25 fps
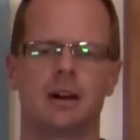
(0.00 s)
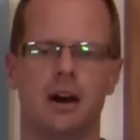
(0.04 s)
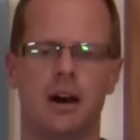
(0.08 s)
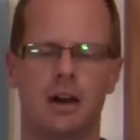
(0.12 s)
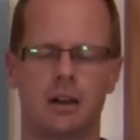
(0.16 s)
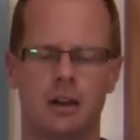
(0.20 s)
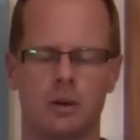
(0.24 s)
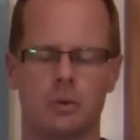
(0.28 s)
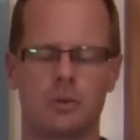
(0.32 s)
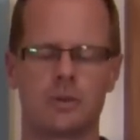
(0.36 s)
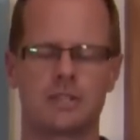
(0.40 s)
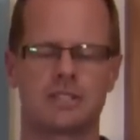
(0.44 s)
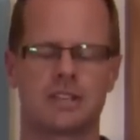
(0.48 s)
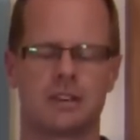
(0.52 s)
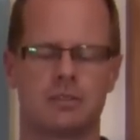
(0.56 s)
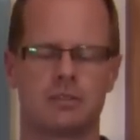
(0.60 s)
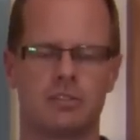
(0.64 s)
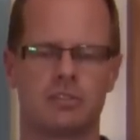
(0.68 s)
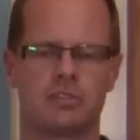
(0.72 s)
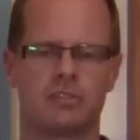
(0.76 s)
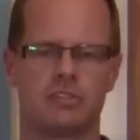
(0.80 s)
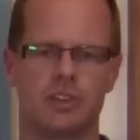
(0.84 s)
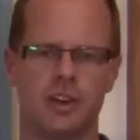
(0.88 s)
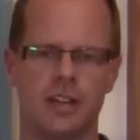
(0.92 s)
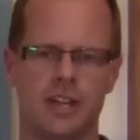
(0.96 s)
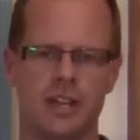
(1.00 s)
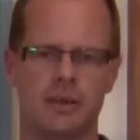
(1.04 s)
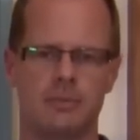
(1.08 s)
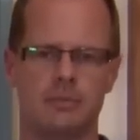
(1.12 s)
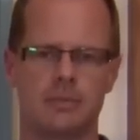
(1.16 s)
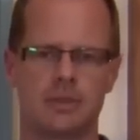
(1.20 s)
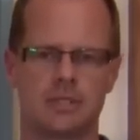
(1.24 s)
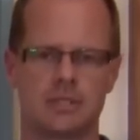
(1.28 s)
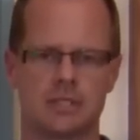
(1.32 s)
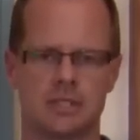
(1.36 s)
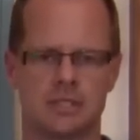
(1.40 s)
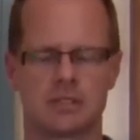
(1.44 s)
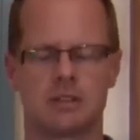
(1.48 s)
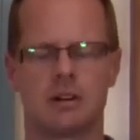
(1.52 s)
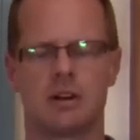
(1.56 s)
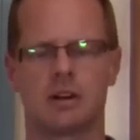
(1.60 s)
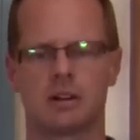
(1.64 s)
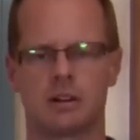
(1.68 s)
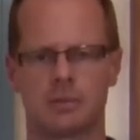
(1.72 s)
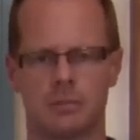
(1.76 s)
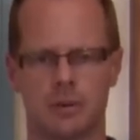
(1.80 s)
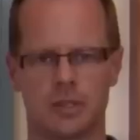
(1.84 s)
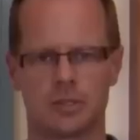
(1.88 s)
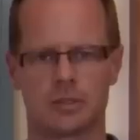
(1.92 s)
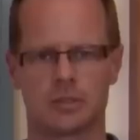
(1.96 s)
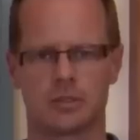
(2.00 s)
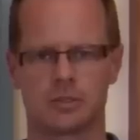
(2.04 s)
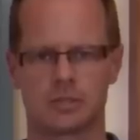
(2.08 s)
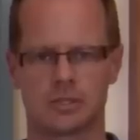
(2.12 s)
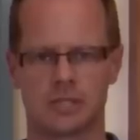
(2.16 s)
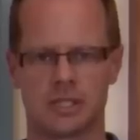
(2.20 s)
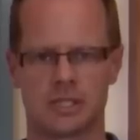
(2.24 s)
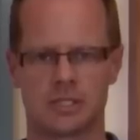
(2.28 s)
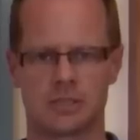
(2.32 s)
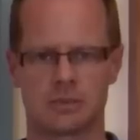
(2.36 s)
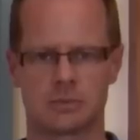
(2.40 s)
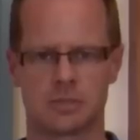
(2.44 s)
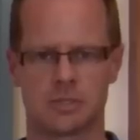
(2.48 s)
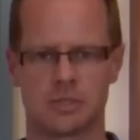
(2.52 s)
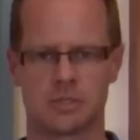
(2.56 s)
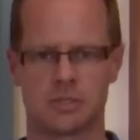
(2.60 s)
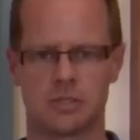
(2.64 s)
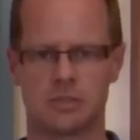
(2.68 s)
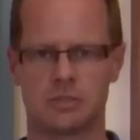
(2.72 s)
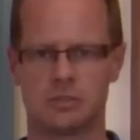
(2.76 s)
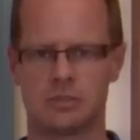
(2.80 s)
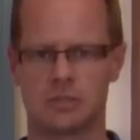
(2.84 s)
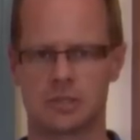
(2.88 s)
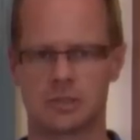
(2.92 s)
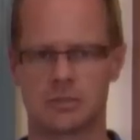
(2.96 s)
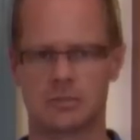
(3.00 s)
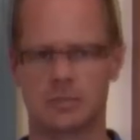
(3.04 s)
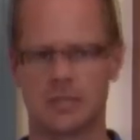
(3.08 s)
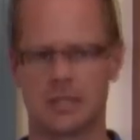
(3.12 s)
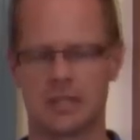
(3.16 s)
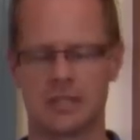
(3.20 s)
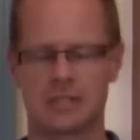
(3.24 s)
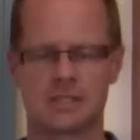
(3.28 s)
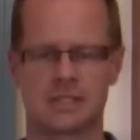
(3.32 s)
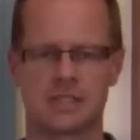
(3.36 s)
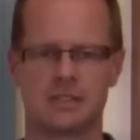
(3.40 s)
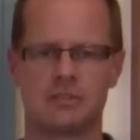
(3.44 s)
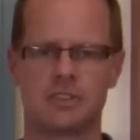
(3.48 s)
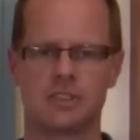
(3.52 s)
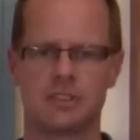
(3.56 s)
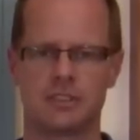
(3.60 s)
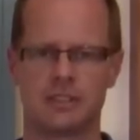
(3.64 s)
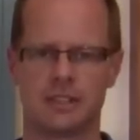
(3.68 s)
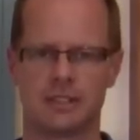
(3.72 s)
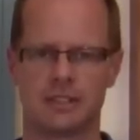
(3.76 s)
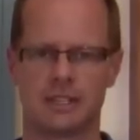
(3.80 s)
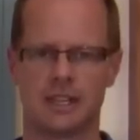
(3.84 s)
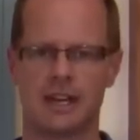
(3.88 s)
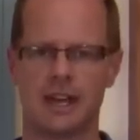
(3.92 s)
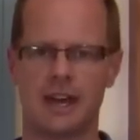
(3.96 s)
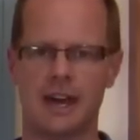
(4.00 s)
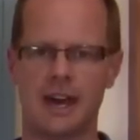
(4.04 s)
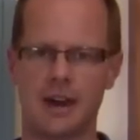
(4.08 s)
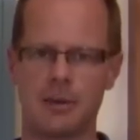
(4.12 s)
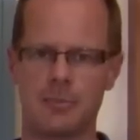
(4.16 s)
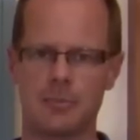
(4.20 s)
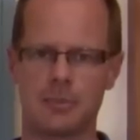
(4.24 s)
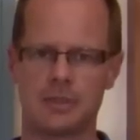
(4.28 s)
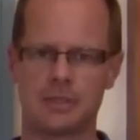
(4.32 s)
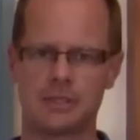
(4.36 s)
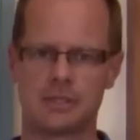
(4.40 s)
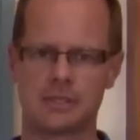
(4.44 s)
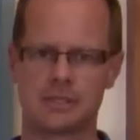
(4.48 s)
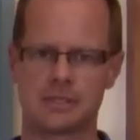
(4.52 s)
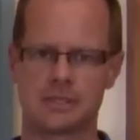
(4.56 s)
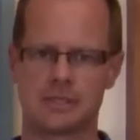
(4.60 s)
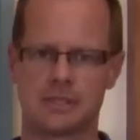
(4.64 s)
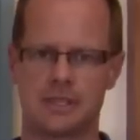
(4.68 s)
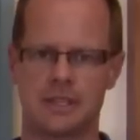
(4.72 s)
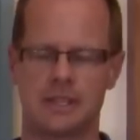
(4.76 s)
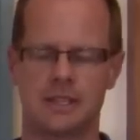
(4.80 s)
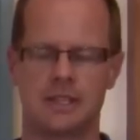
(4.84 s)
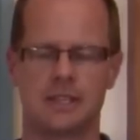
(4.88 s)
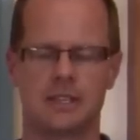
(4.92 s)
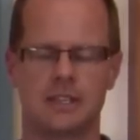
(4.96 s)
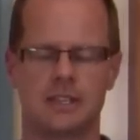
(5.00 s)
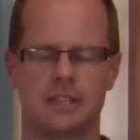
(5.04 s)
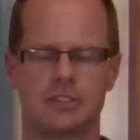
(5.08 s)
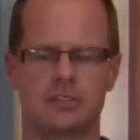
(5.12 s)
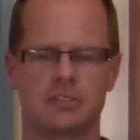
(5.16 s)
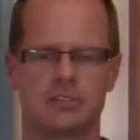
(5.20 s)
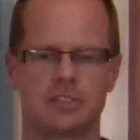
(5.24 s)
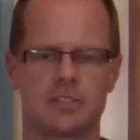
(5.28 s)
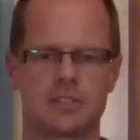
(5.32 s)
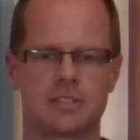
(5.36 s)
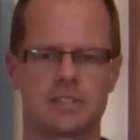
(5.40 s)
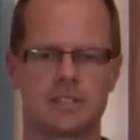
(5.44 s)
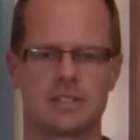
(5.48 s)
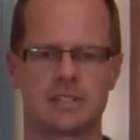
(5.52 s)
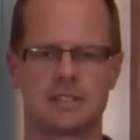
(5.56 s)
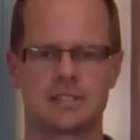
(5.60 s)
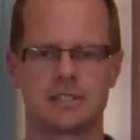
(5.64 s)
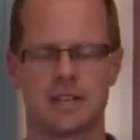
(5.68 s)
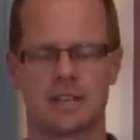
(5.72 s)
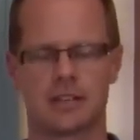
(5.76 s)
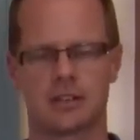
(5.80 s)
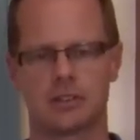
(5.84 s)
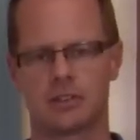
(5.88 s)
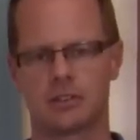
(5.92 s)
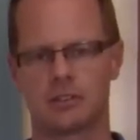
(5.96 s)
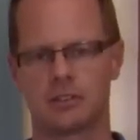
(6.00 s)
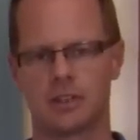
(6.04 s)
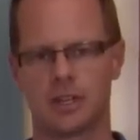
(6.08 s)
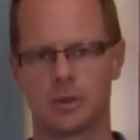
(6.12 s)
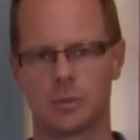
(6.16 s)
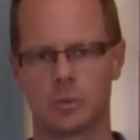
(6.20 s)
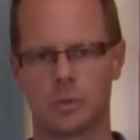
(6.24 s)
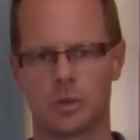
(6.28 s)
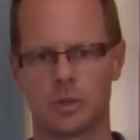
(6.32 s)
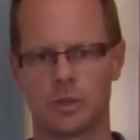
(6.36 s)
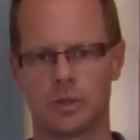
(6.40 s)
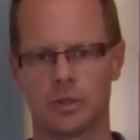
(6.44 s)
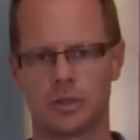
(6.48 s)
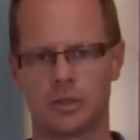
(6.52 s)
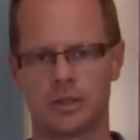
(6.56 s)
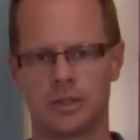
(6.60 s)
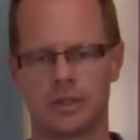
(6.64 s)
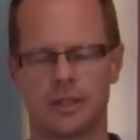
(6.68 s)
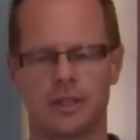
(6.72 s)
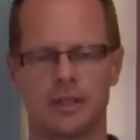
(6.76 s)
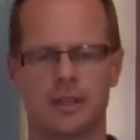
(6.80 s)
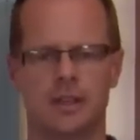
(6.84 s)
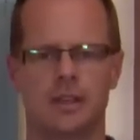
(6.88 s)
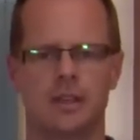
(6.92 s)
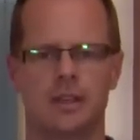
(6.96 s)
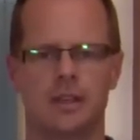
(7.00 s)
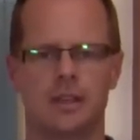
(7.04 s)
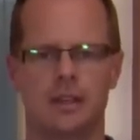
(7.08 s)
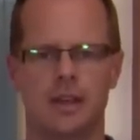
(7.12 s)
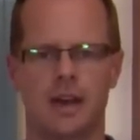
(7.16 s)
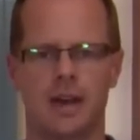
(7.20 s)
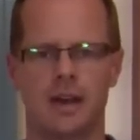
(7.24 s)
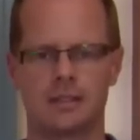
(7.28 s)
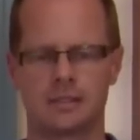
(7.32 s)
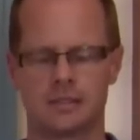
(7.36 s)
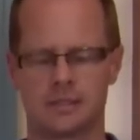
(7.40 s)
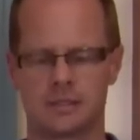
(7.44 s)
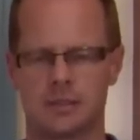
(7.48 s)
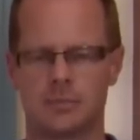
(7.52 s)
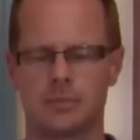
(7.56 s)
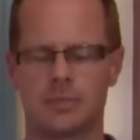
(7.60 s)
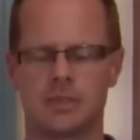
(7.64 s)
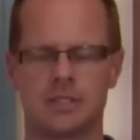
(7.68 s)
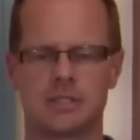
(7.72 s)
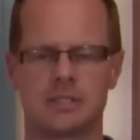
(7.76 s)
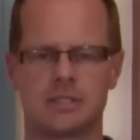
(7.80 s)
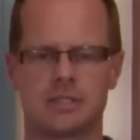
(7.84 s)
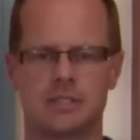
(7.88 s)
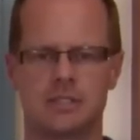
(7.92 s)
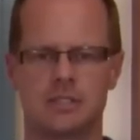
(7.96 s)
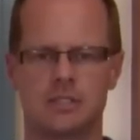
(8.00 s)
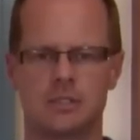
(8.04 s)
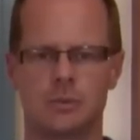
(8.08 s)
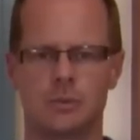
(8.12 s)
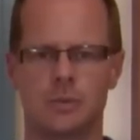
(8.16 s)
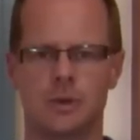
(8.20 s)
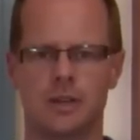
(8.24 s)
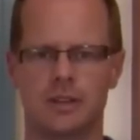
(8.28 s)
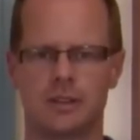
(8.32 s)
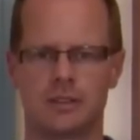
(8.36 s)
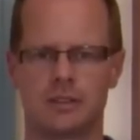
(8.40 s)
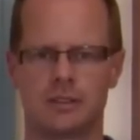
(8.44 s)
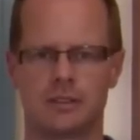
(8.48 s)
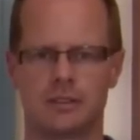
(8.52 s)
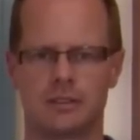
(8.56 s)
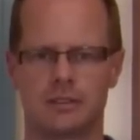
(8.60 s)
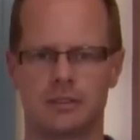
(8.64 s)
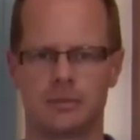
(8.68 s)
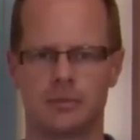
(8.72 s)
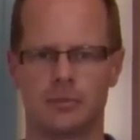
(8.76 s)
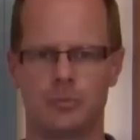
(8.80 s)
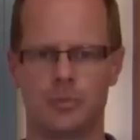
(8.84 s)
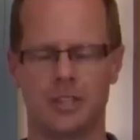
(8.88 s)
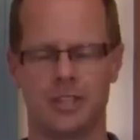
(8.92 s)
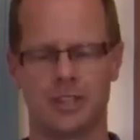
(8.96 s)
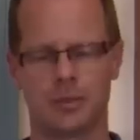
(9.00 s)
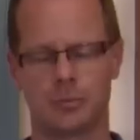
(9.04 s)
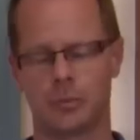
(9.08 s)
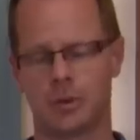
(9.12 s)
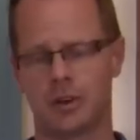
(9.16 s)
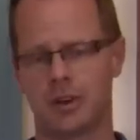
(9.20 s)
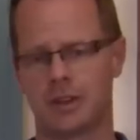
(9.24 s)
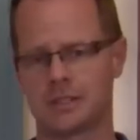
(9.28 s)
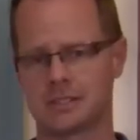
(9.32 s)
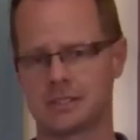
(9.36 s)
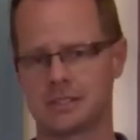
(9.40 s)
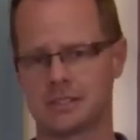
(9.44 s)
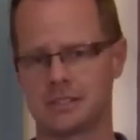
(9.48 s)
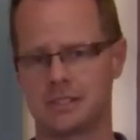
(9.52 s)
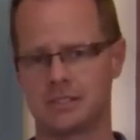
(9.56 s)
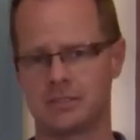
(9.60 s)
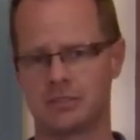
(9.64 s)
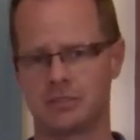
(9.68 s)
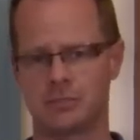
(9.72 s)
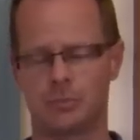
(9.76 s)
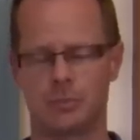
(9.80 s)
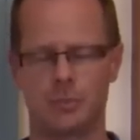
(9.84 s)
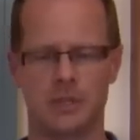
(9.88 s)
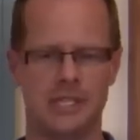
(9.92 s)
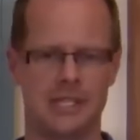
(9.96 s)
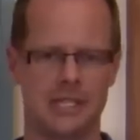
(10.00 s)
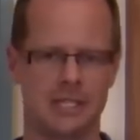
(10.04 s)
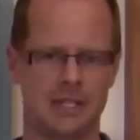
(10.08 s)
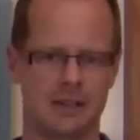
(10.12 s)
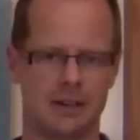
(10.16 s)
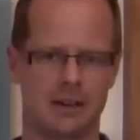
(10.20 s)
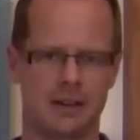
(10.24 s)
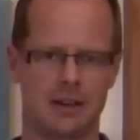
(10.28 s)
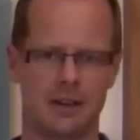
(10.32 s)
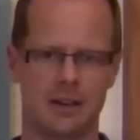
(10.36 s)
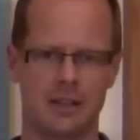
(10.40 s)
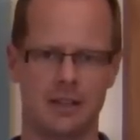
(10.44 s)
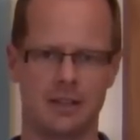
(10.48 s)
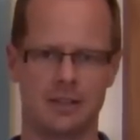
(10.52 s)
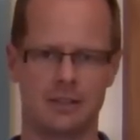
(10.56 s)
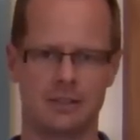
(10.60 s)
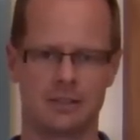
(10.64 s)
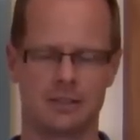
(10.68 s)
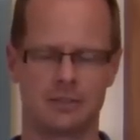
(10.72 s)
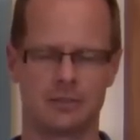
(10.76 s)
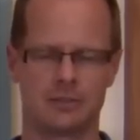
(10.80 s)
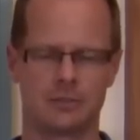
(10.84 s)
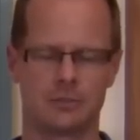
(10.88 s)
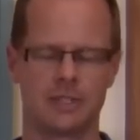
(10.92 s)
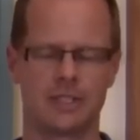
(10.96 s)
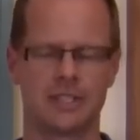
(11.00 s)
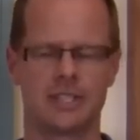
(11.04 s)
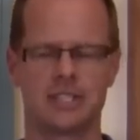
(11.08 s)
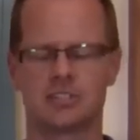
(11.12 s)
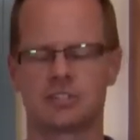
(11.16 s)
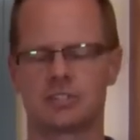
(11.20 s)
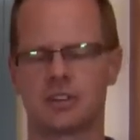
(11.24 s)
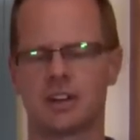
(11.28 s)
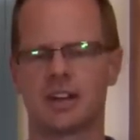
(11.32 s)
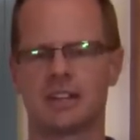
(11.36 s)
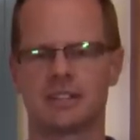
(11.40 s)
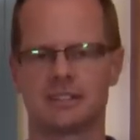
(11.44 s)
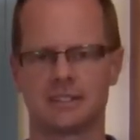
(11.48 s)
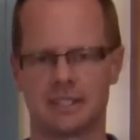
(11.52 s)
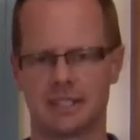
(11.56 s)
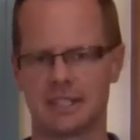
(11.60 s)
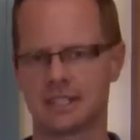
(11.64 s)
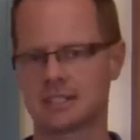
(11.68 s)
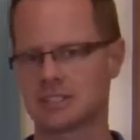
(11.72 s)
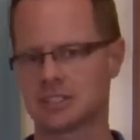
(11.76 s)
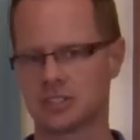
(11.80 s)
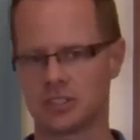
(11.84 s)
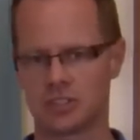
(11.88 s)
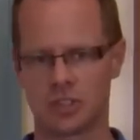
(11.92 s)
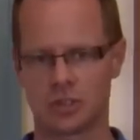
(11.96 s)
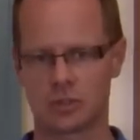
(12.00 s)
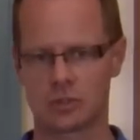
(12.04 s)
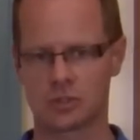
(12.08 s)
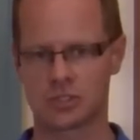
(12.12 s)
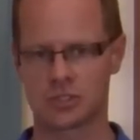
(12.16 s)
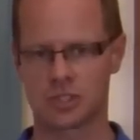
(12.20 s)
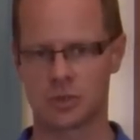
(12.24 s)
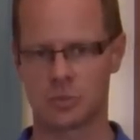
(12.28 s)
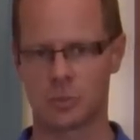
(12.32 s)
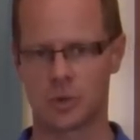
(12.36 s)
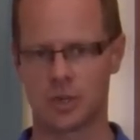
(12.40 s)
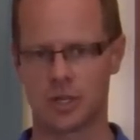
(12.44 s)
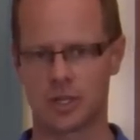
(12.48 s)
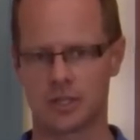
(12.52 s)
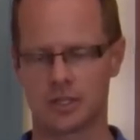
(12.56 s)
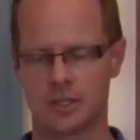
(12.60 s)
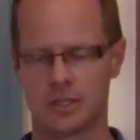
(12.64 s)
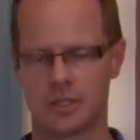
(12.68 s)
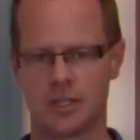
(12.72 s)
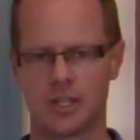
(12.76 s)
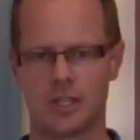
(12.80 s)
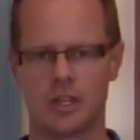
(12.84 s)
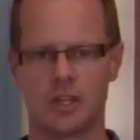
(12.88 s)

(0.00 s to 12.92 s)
I always have a frame to talk about those things with students, because everything that happens in a first and second grade world has something to do with being positive, being kind, really trying to get to know someone,